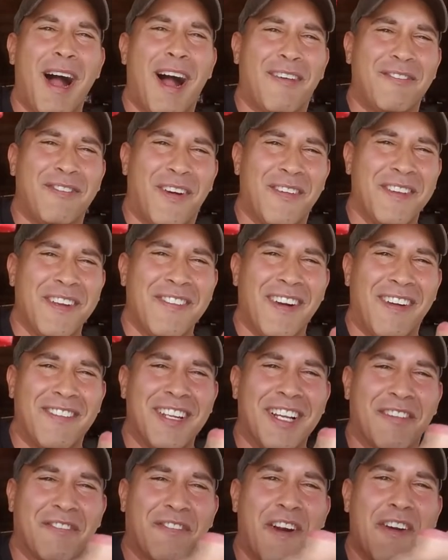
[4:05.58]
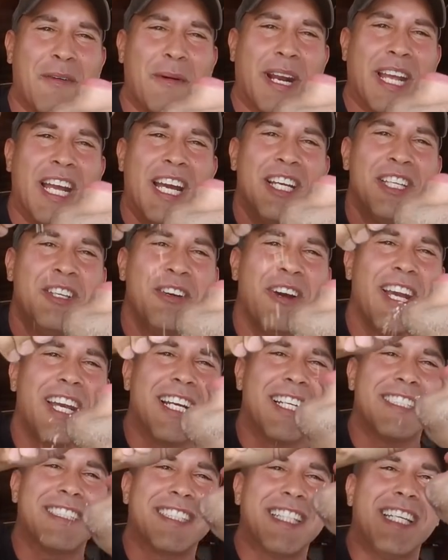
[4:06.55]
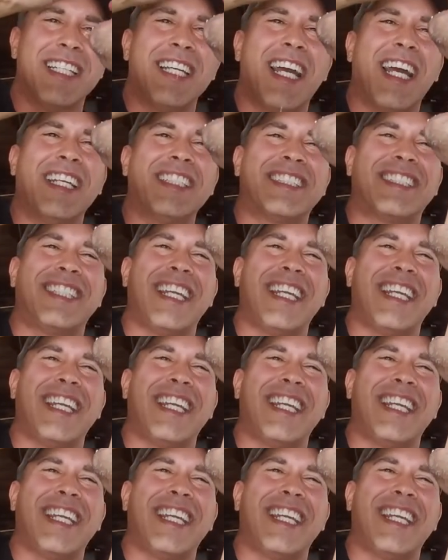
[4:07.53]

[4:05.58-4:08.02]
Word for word: mouth. Open your mouth. Look for everybody. You ain't gonna see this.